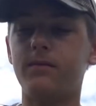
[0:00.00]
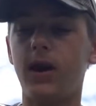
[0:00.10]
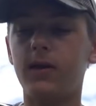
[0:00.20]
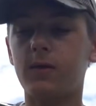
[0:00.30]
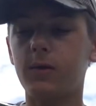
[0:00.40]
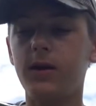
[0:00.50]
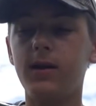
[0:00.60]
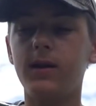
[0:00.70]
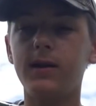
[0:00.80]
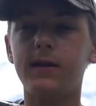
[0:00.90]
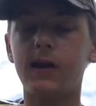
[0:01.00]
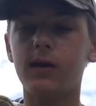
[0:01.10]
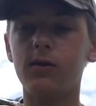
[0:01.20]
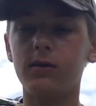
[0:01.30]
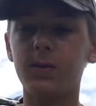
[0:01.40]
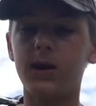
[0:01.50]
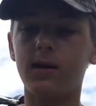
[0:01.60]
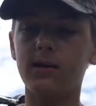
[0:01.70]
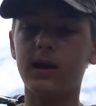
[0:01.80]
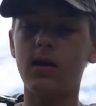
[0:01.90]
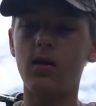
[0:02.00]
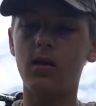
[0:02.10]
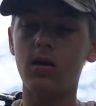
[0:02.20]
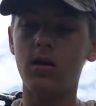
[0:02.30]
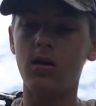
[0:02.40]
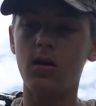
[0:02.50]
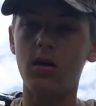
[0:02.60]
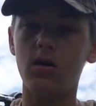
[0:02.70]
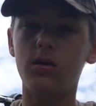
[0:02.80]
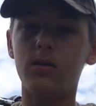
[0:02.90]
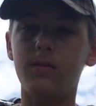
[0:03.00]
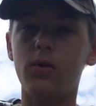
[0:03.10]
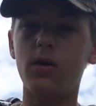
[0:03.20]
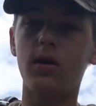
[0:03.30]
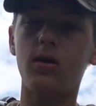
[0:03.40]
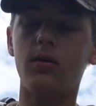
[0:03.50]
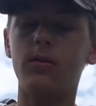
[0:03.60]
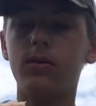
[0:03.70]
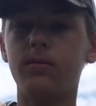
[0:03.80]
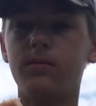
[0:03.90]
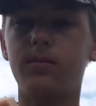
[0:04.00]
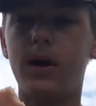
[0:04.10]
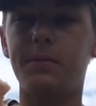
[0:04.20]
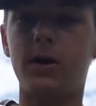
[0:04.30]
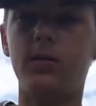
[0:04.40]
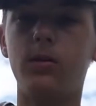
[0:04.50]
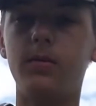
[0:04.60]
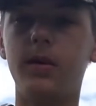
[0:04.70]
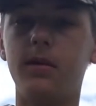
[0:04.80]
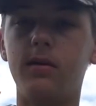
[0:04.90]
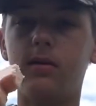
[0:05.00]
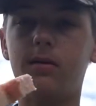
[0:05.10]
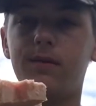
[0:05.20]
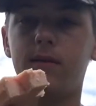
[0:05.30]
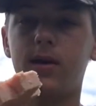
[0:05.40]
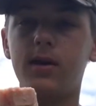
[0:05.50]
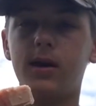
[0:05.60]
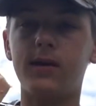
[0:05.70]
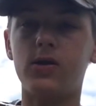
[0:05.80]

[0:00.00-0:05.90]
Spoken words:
It's really easy to use because you can pop out a little bit and get a nice